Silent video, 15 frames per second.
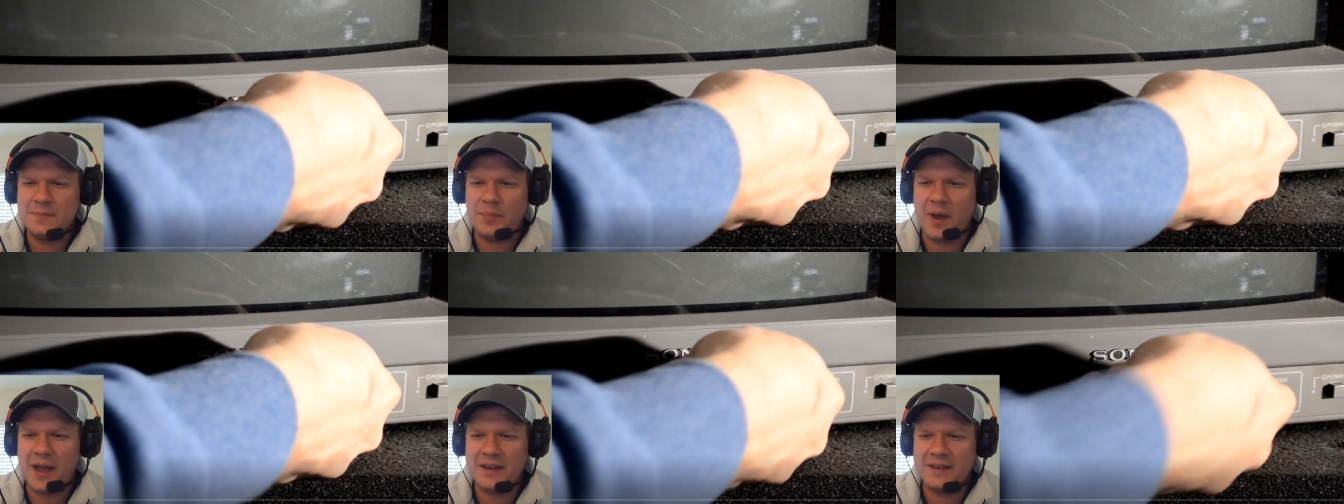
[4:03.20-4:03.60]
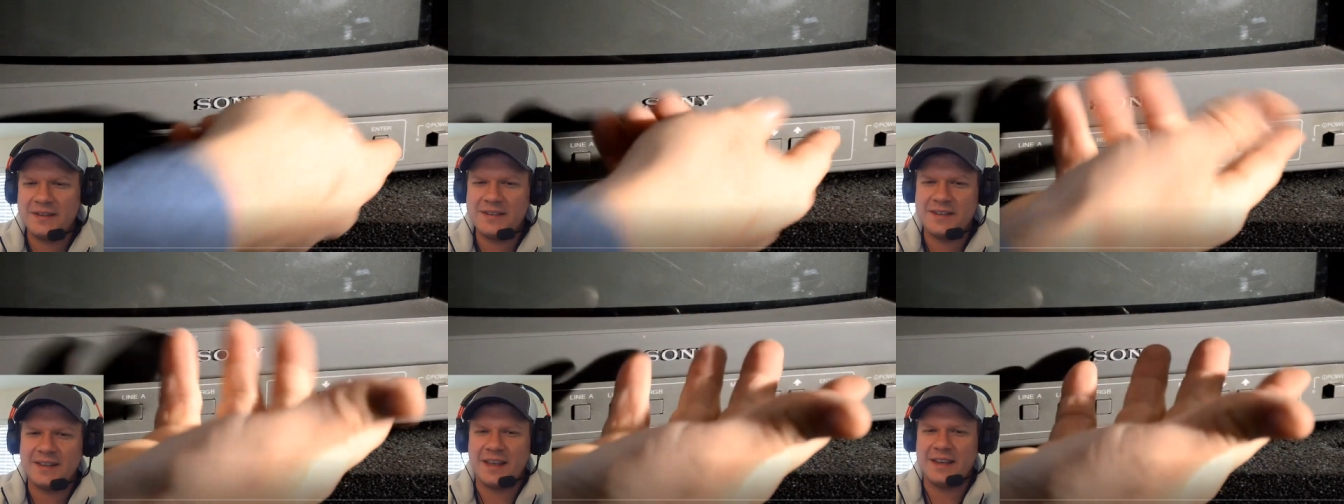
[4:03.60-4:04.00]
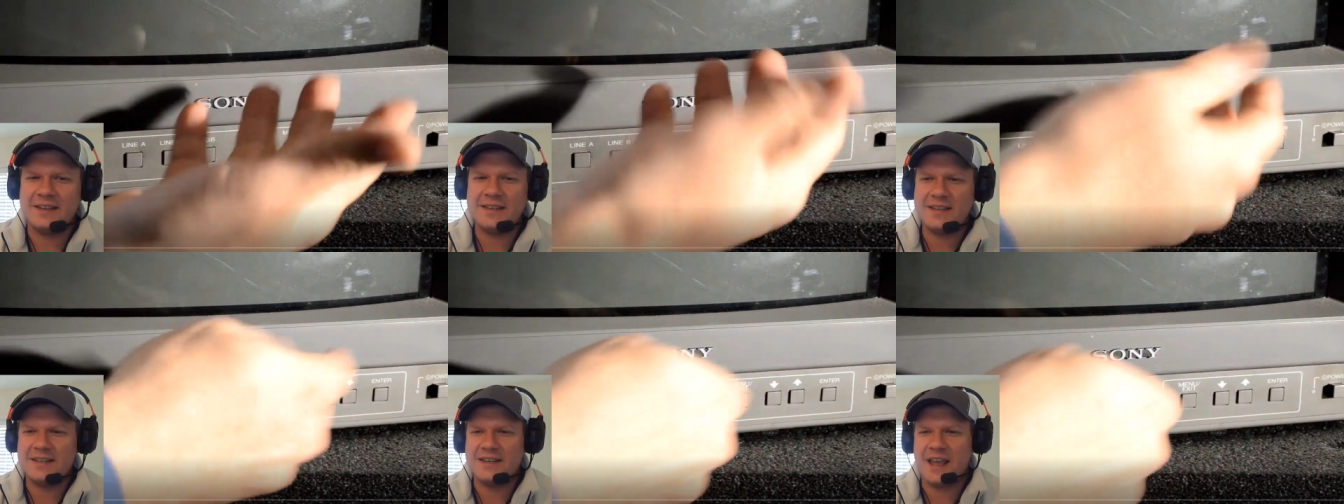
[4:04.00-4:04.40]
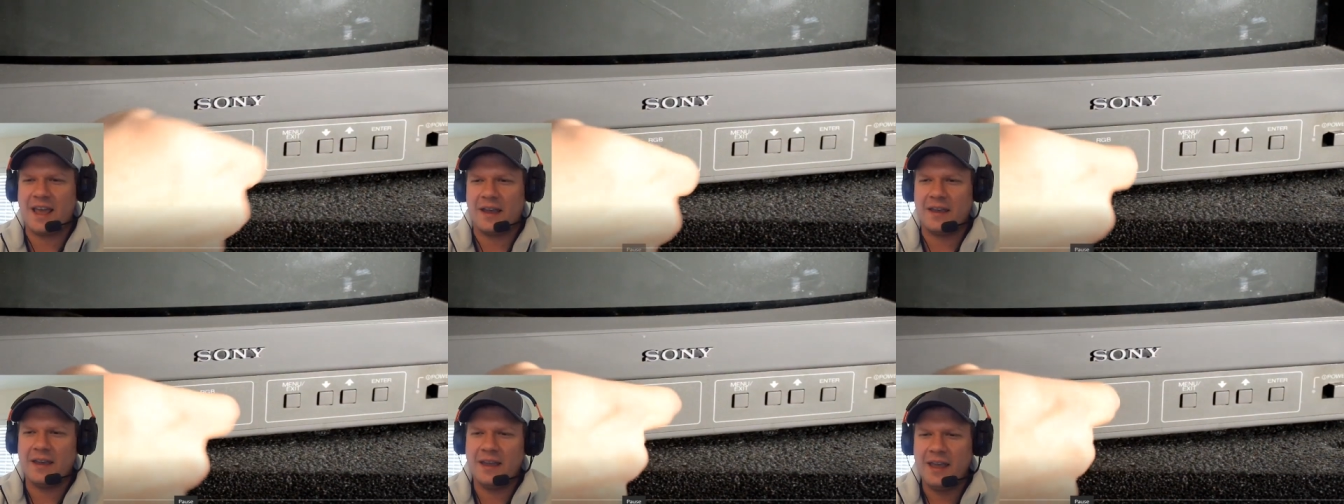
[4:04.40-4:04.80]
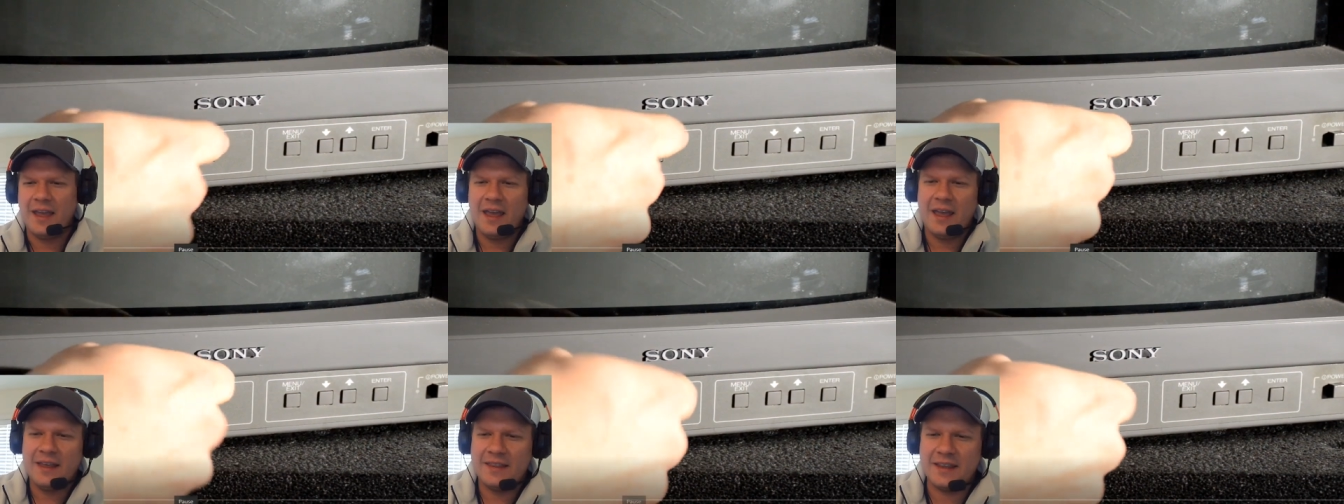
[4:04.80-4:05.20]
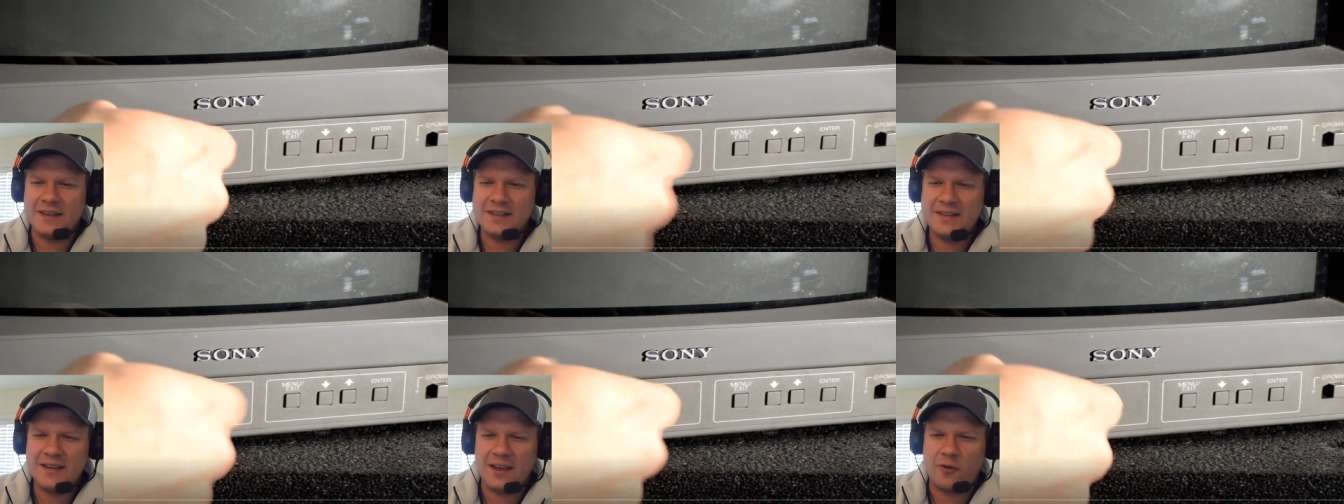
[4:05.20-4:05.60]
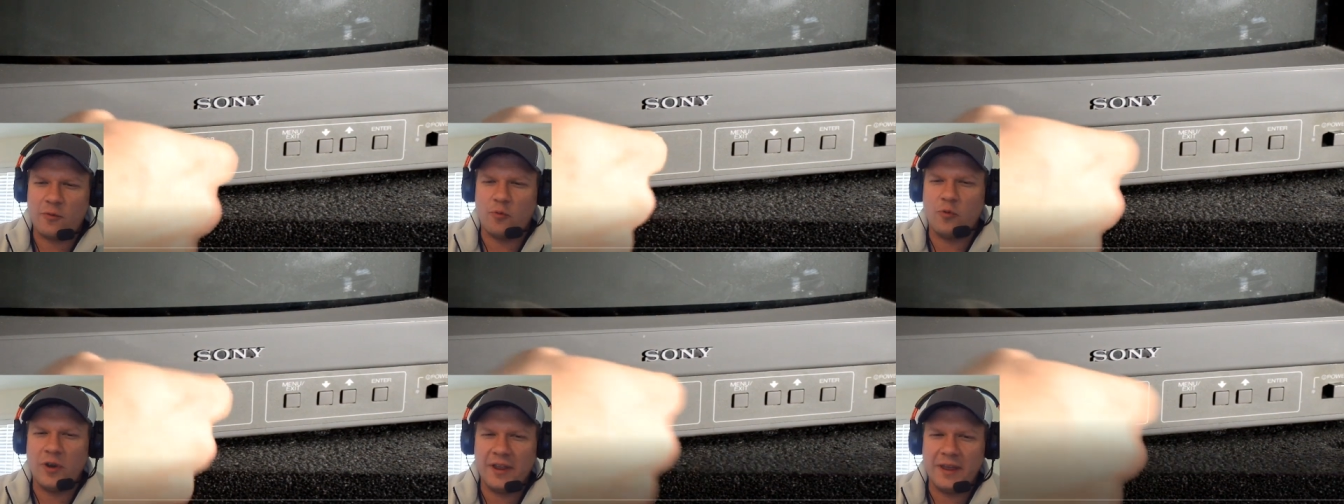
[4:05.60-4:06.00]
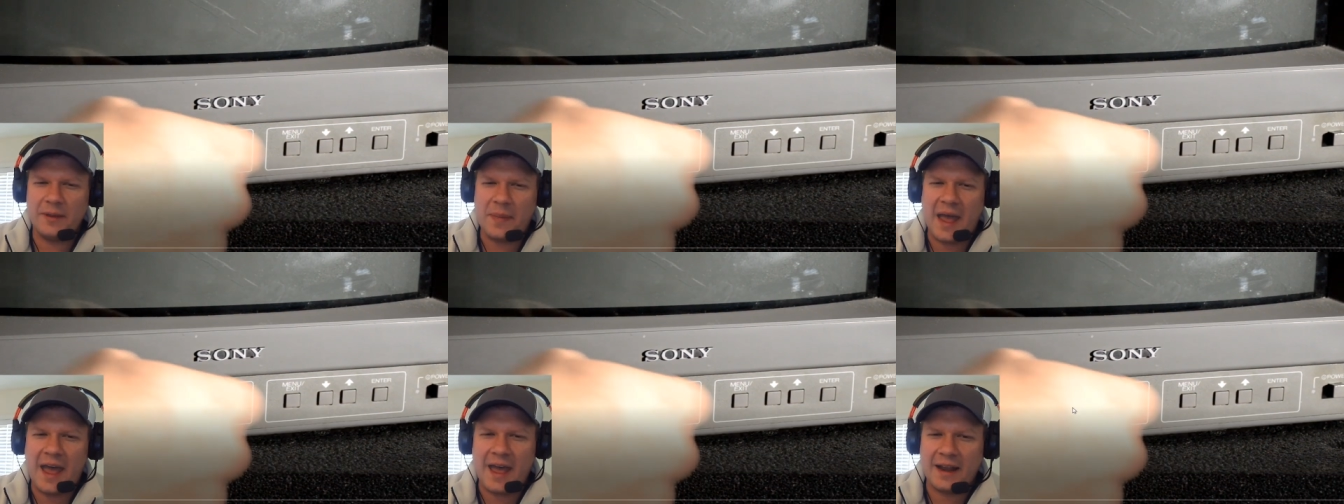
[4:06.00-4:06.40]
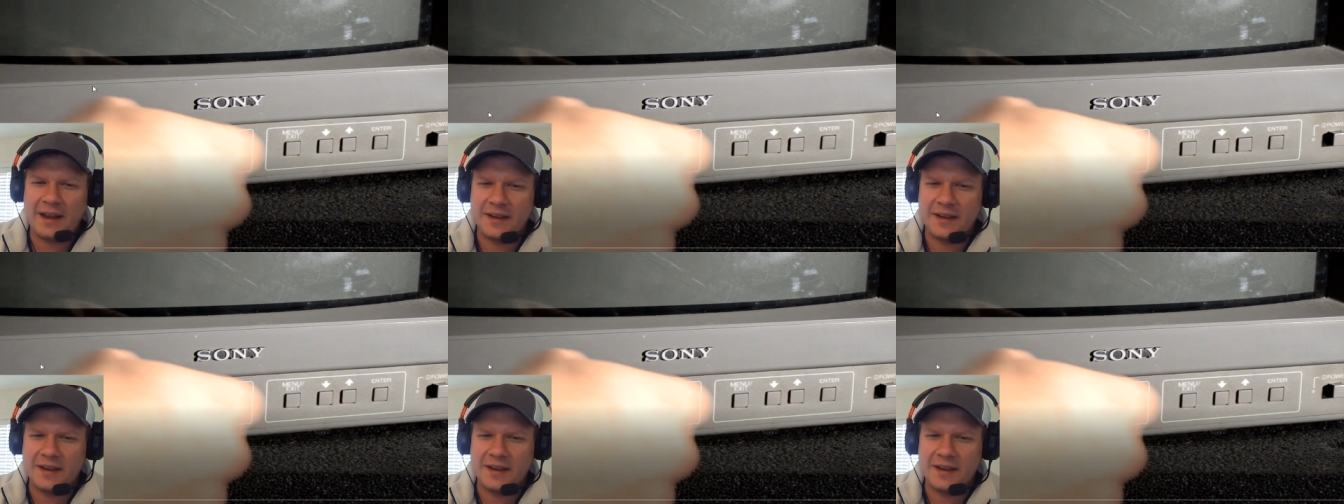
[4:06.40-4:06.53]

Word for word: buttons, they stick. They stick really bad.